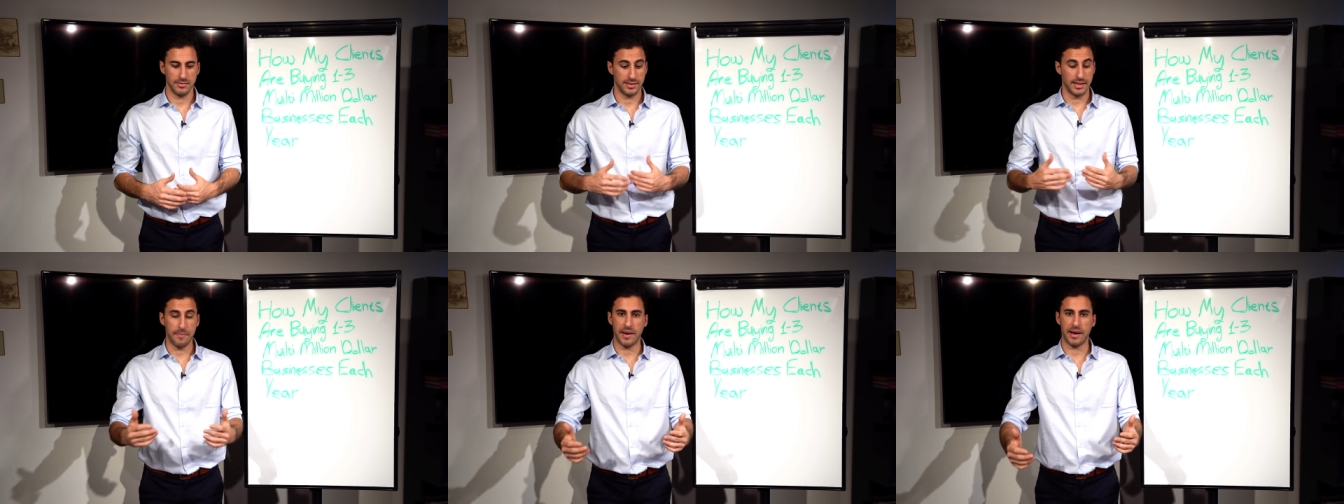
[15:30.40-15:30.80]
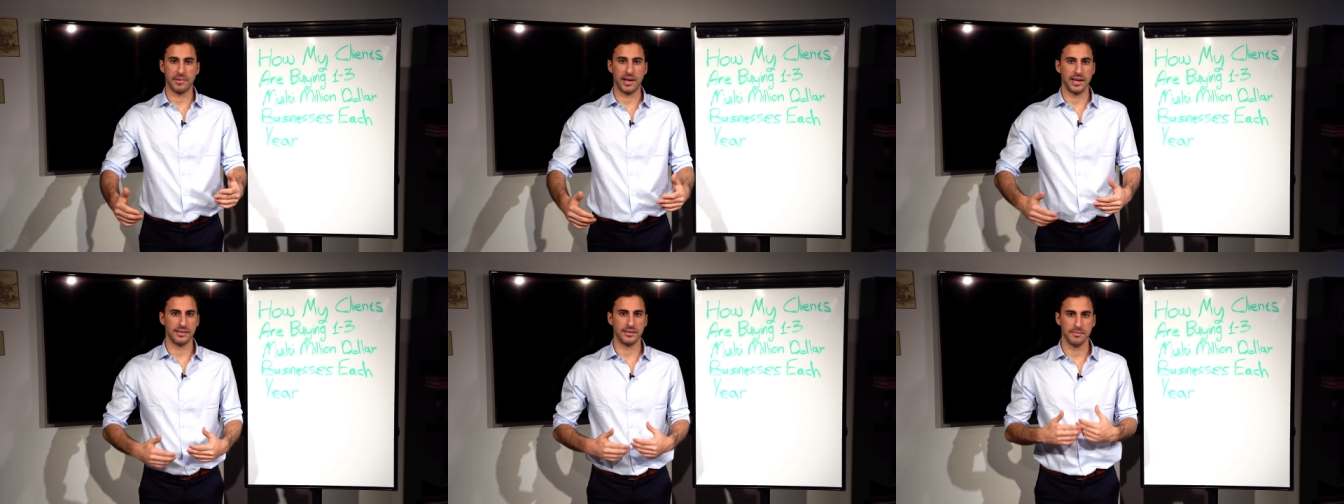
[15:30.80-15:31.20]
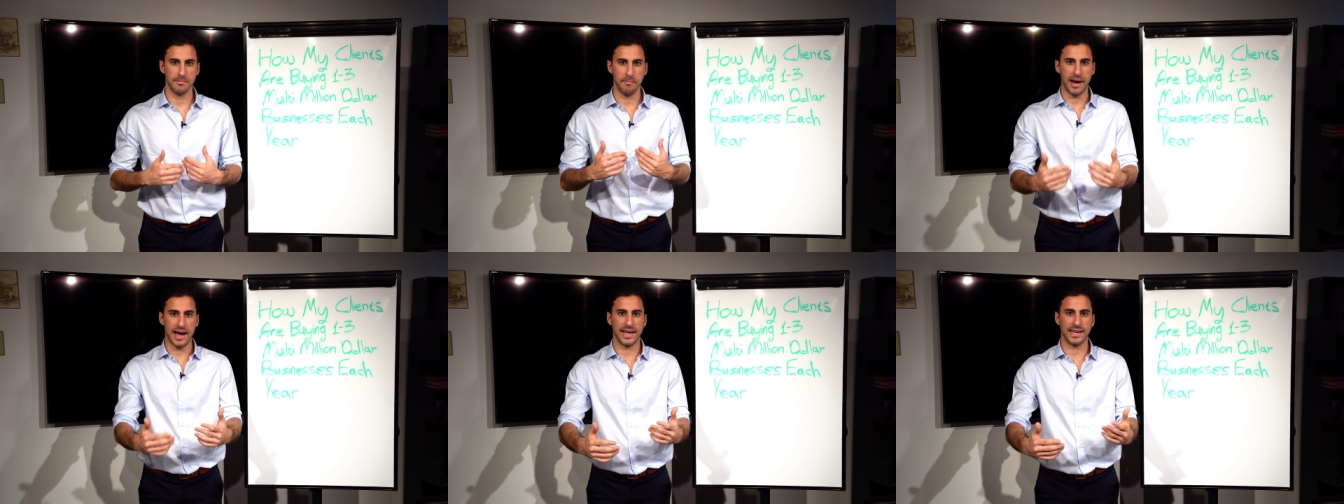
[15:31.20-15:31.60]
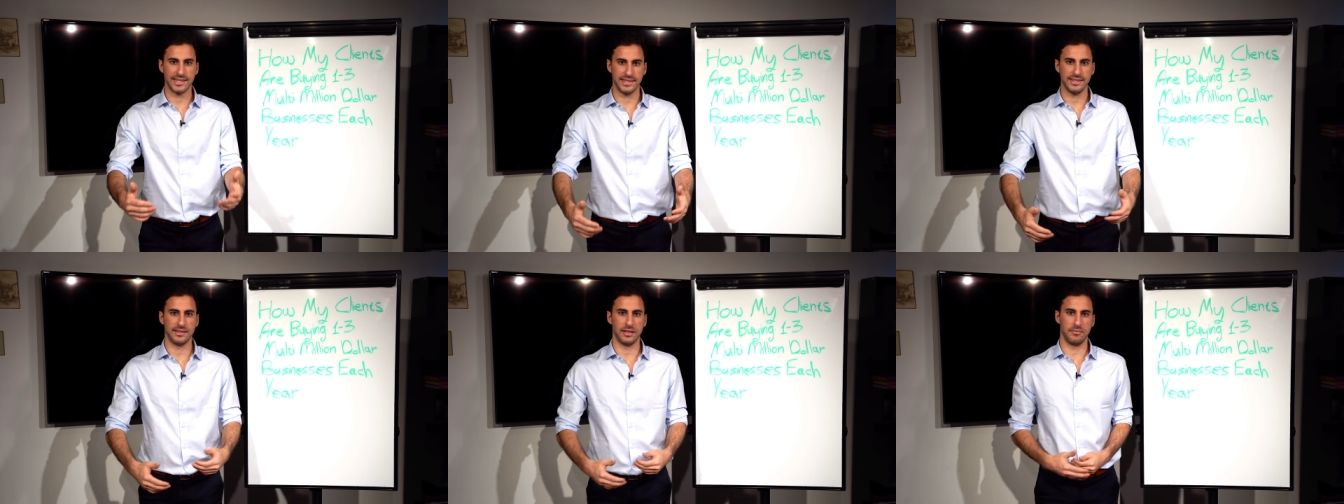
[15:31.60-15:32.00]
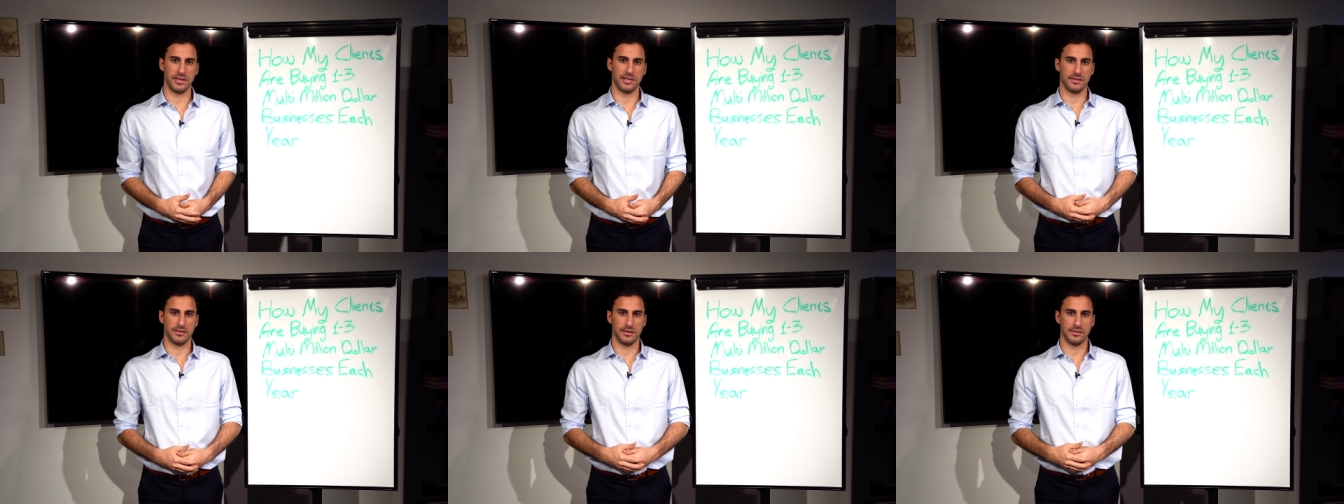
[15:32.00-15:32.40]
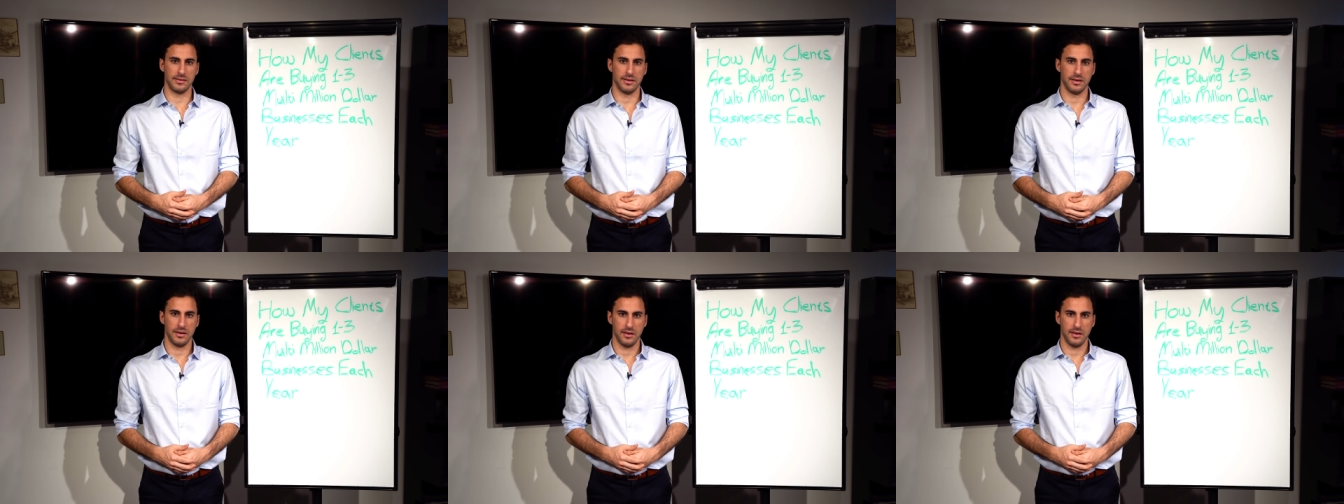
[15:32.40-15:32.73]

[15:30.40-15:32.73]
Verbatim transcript: Step up, guys. Buy existing businesses.